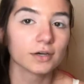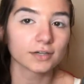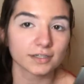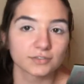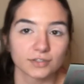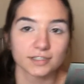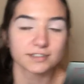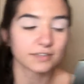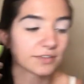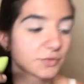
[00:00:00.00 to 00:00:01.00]
Okay, so let's
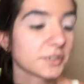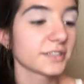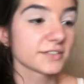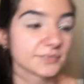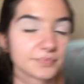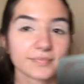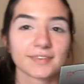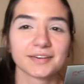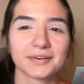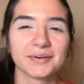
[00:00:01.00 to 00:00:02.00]
see if this works.
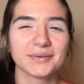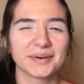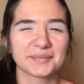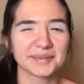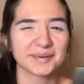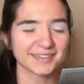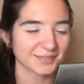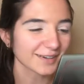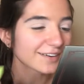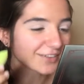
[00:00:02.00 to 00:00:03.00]
Oh, I really want it to
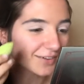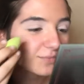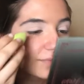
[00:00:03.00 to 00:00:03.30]
work, okay.